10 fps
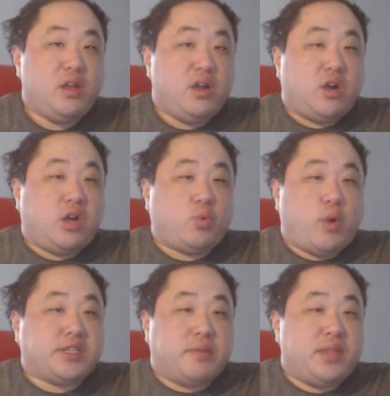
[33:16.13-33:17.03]

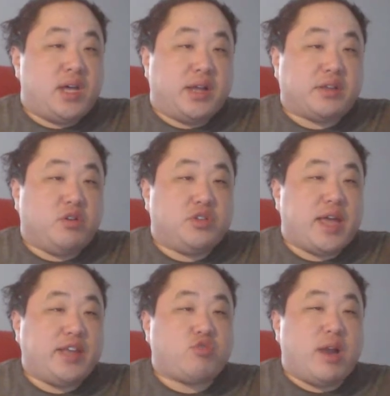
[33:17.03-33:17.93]
Otherwise, I'm not, because
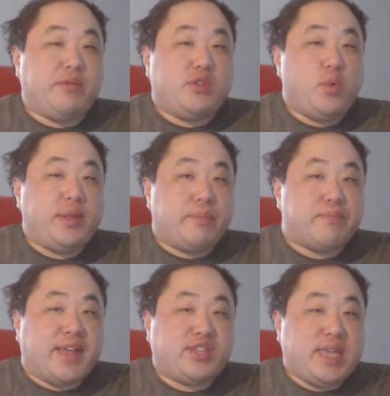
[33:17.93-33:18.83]
I tried doing the
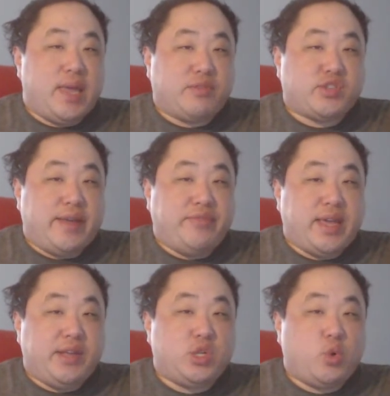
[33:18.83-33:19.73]
base game of State of
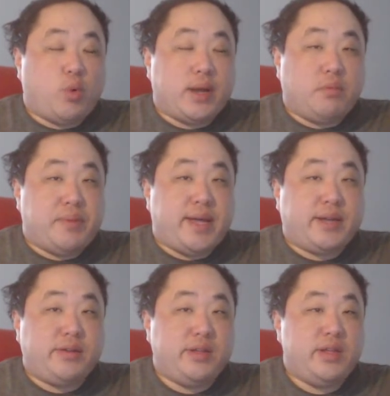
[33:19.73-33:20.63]
Decay 2 a while
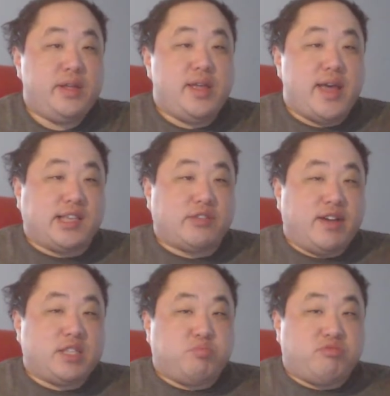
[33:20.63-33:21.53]
back as a
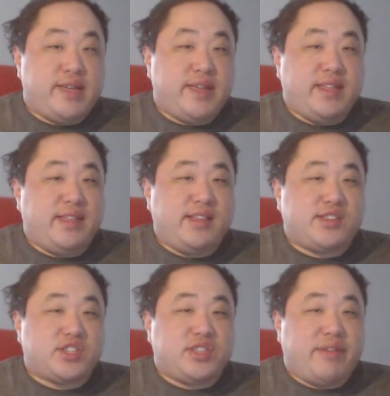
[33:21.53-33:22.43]
Let's Play. It's
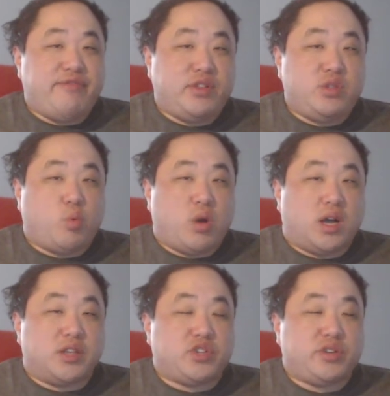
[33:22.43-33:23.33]
just not fun to
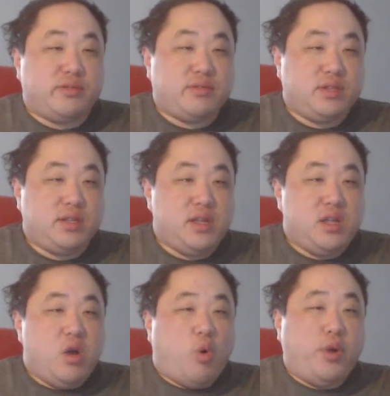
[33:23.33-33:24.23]
watch.
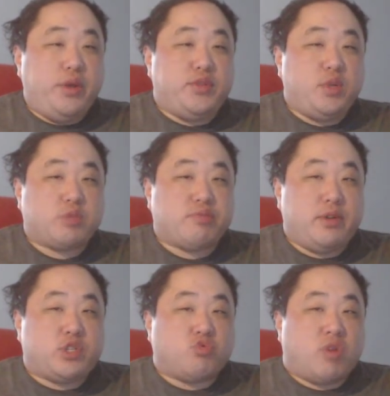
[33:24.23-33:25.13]
All you do is pretty
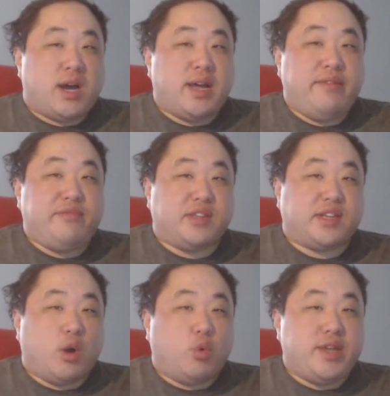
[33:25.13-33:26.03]
much drive, you
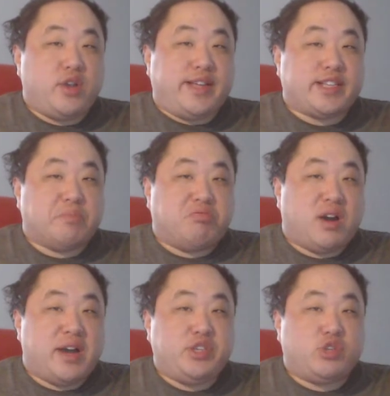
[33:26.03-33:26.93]
go there, you get
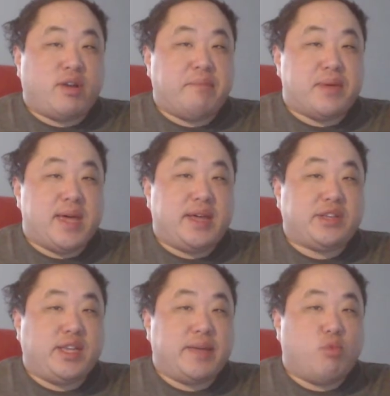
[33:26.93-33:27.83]
supplies, drive back,
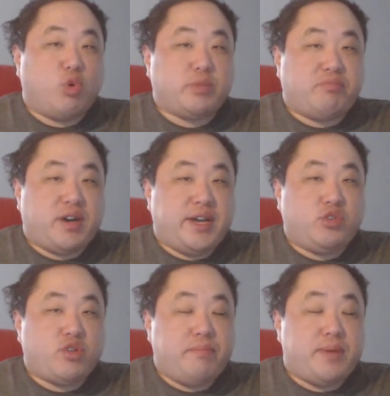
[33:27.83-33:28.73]
you get more supplies,
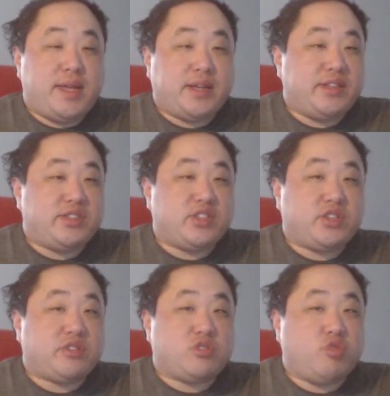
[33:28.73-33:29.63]
drive back. It's
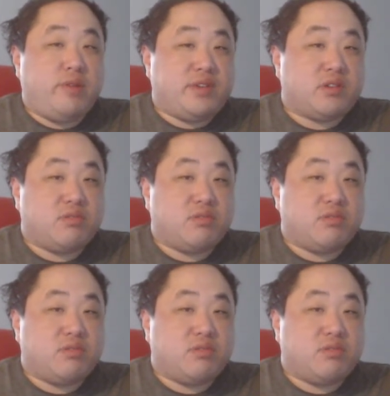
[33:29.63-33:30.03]
just trivial